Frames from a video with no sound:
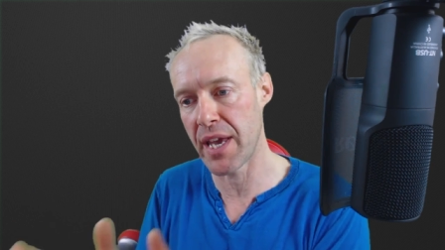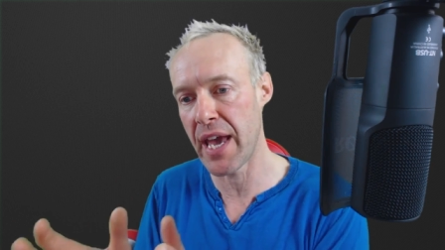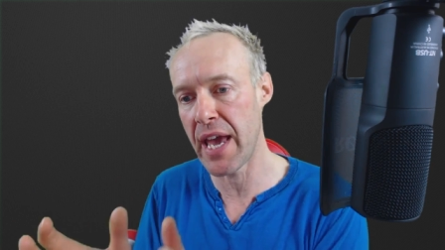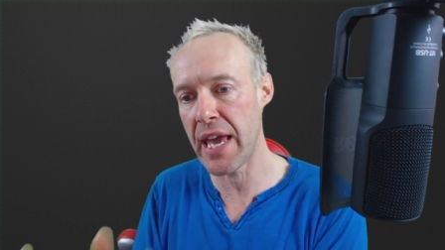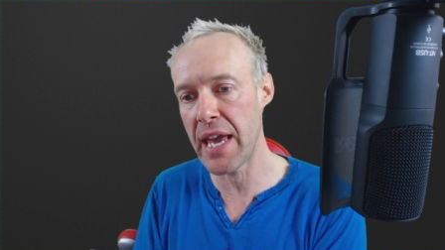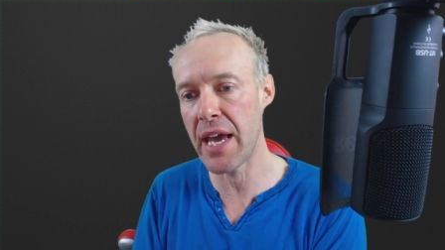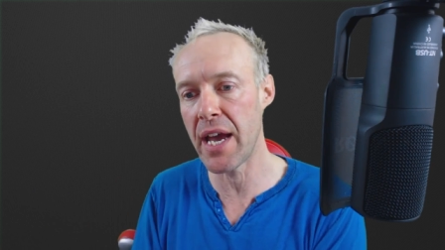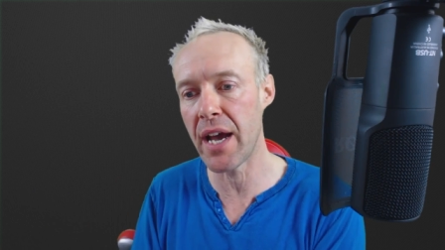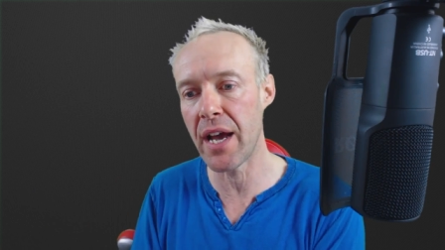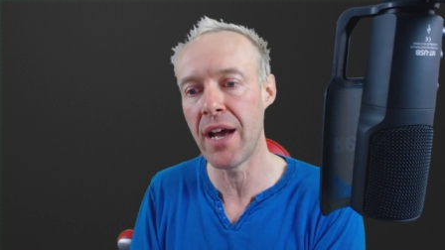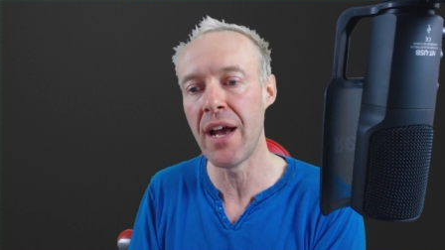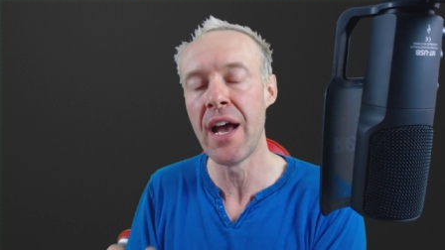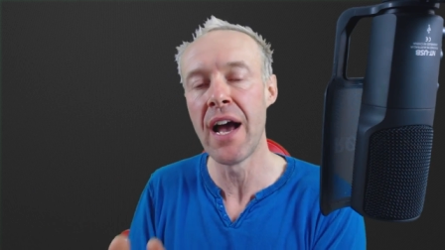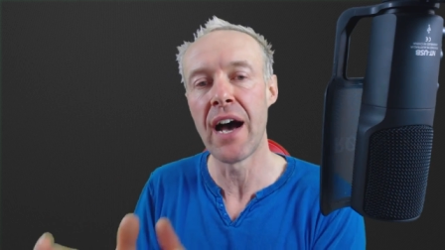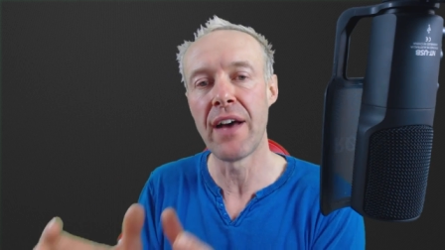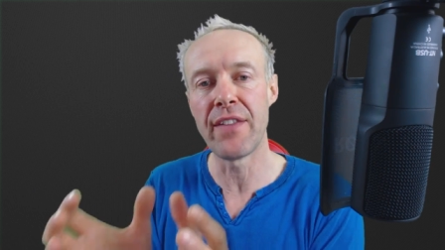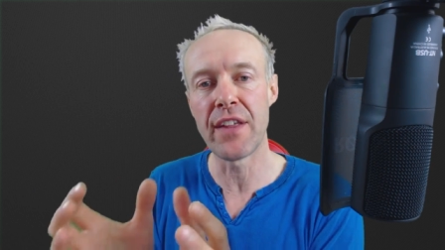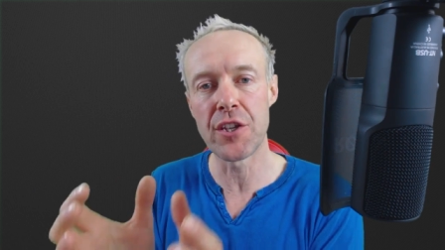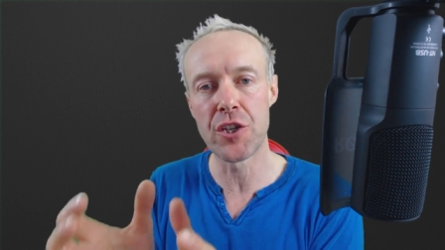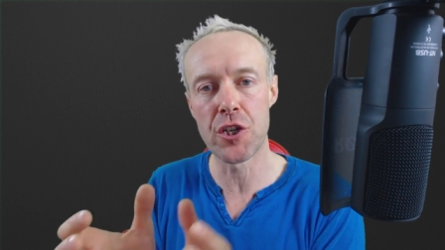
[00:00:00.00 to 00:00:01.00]
me here,
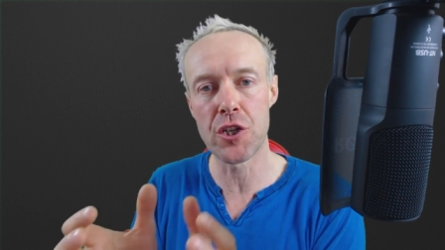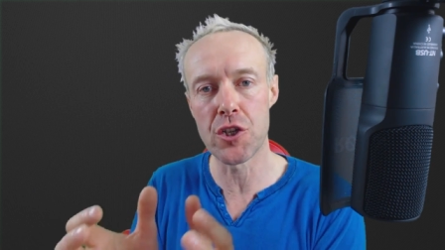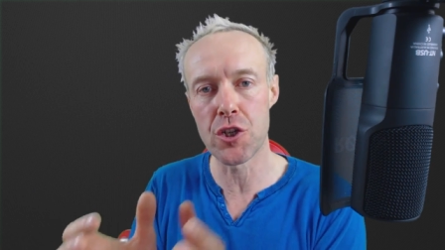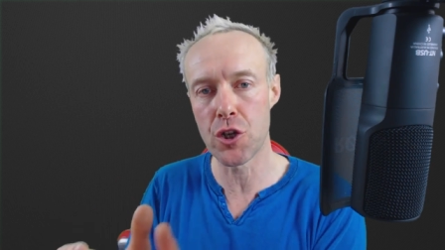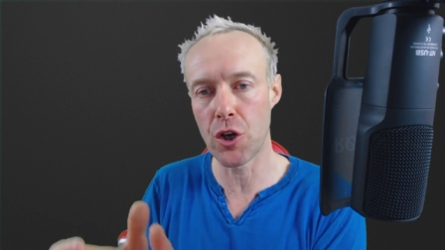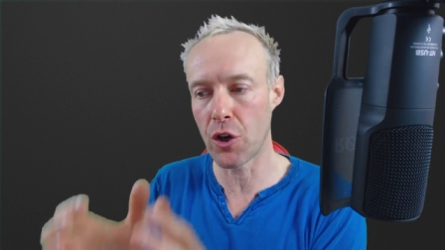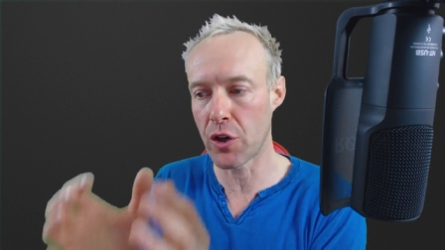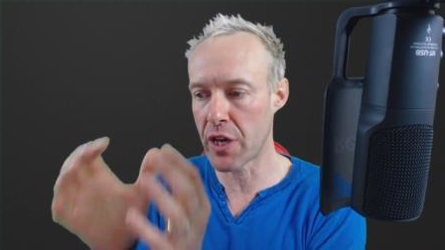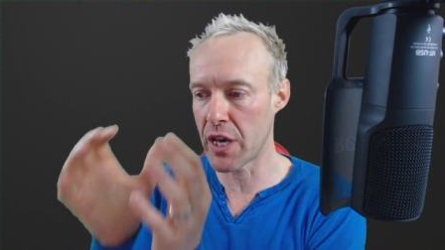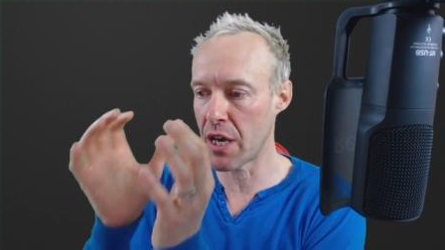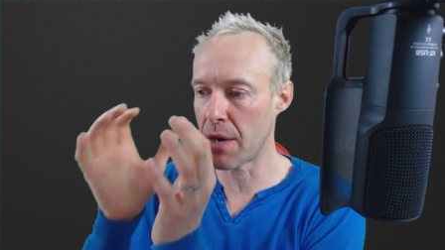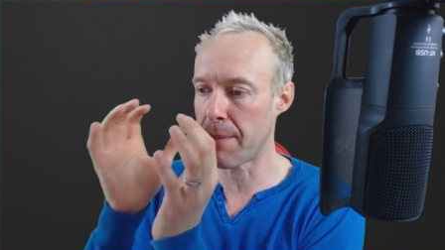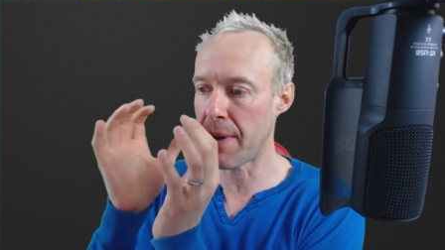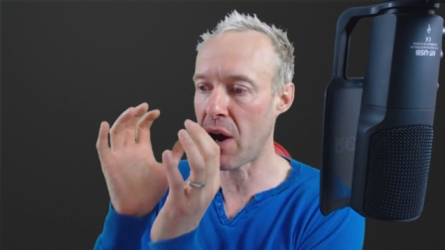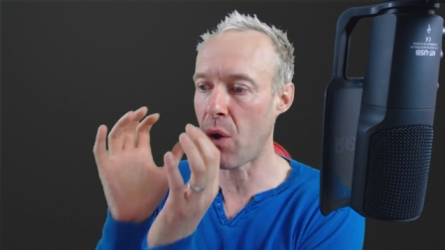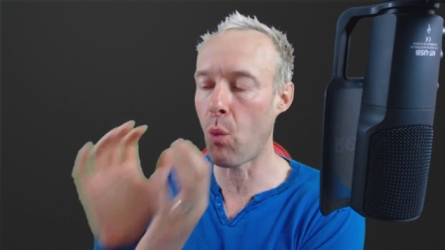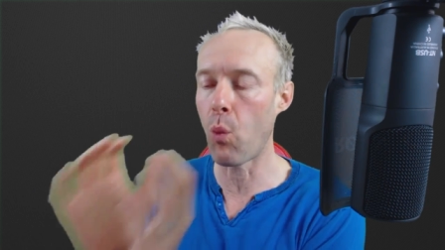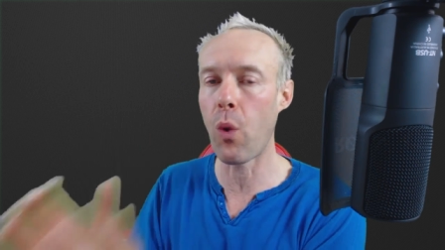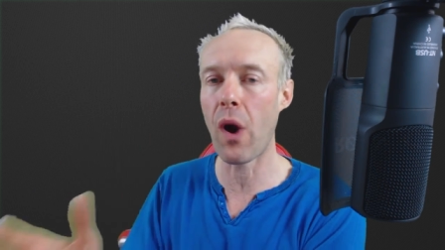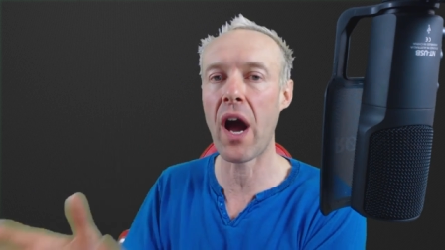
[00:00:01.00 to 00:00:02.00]
and then she's talking
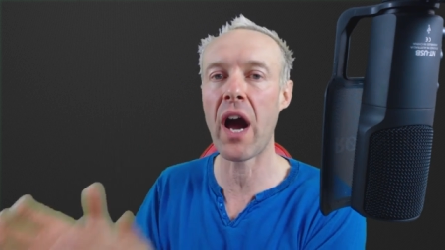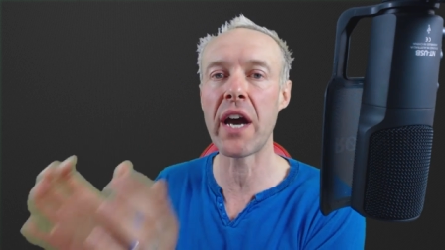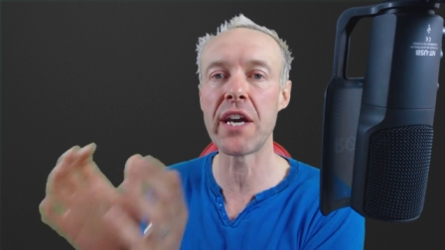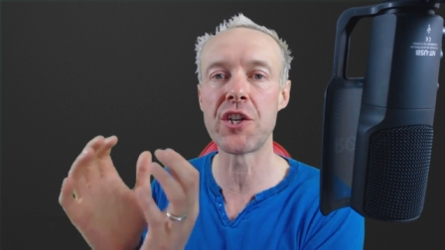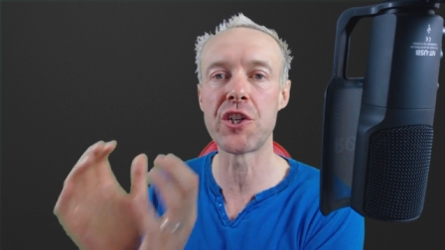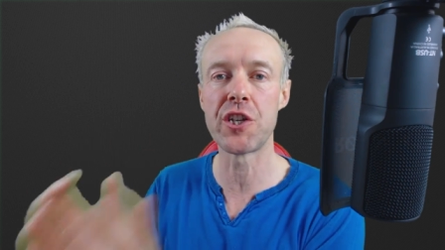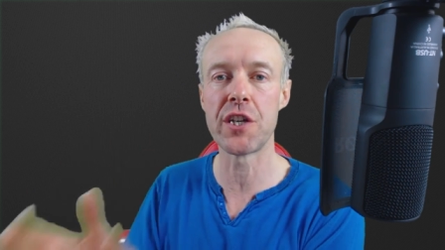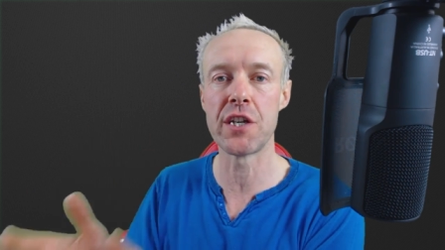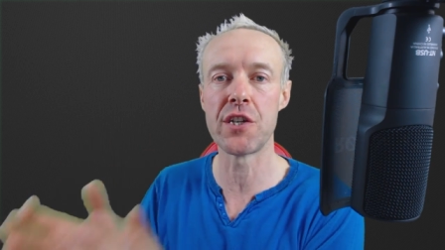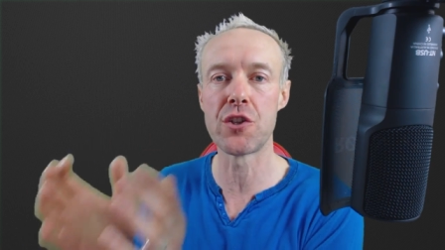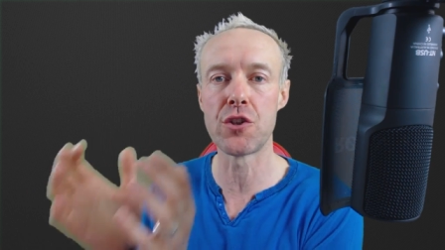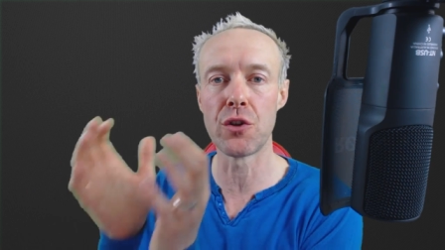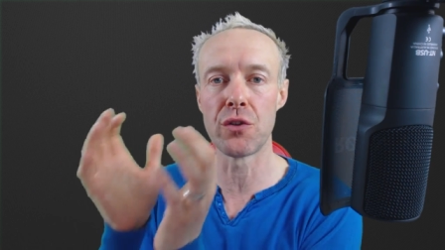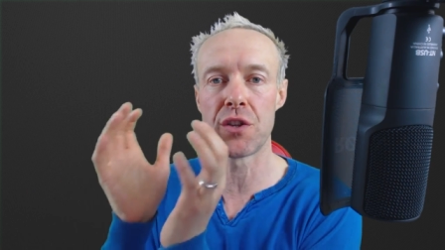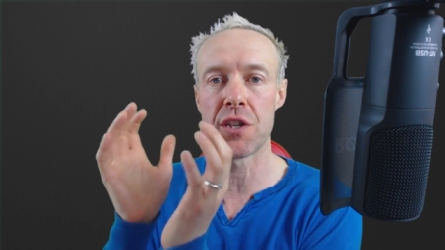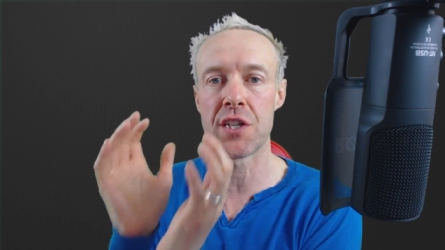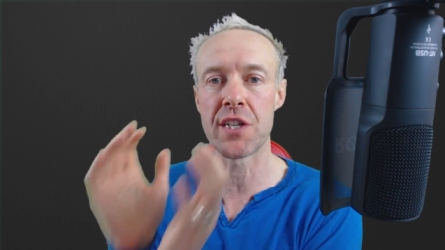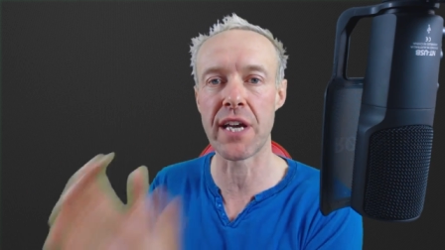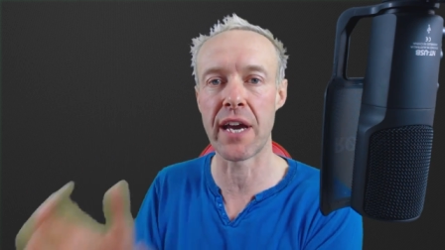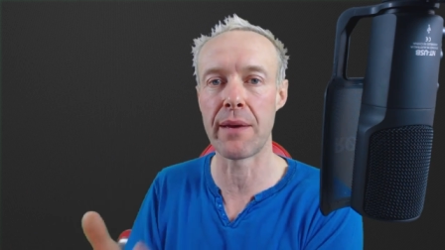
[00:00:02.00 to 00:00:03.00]
about why she's
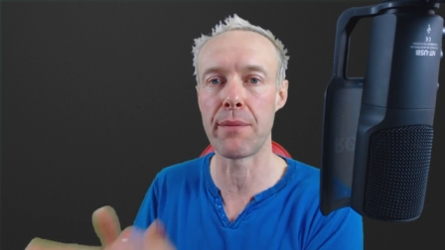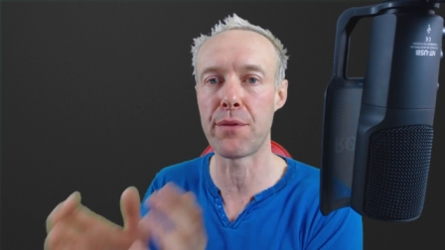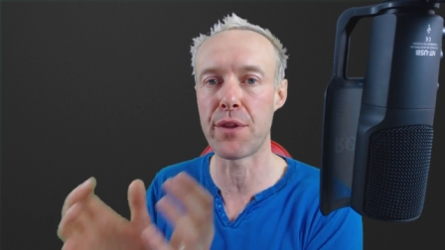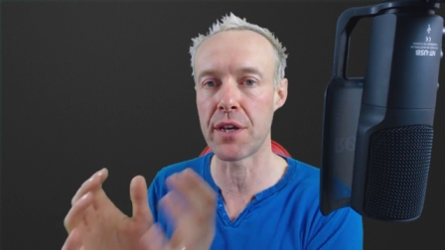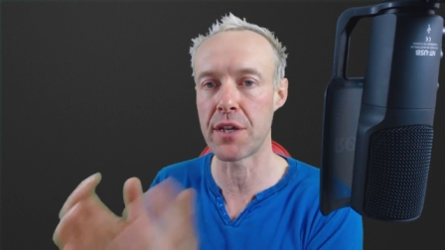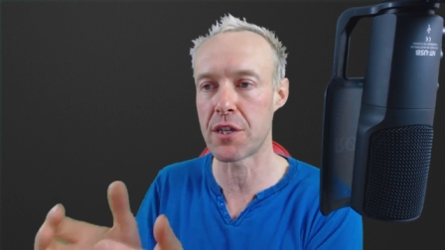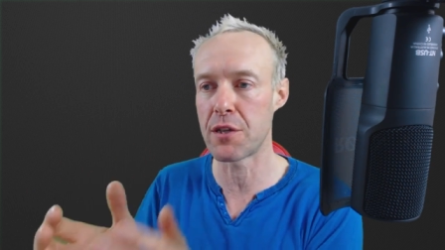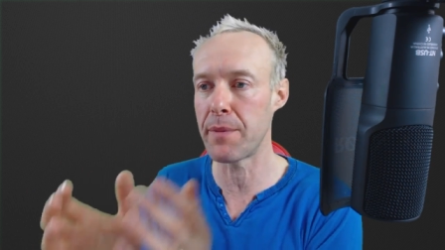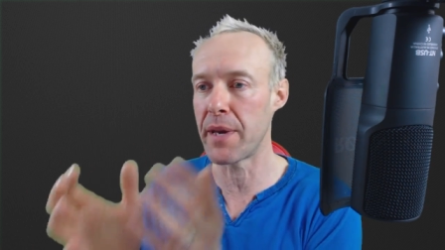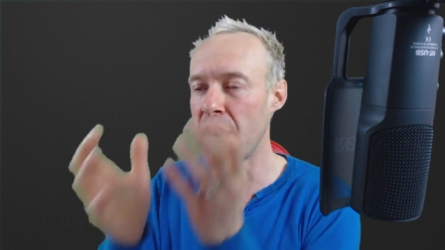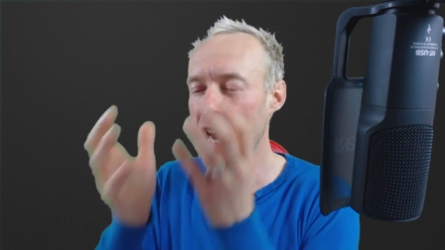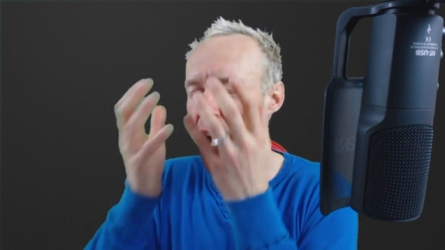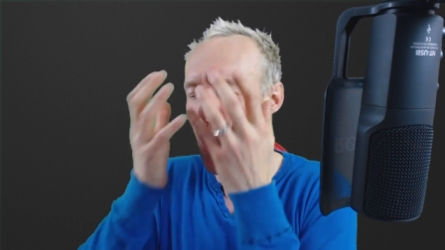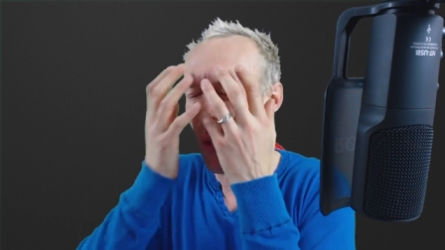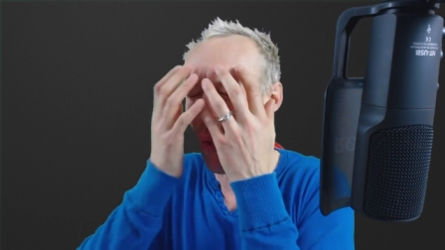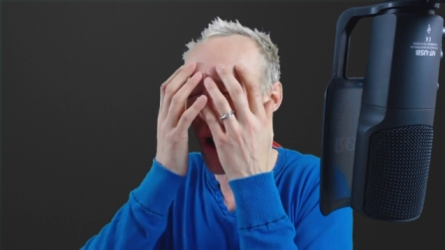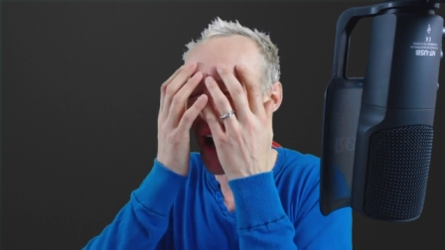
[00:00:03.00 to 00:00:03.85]
done the same thing to me,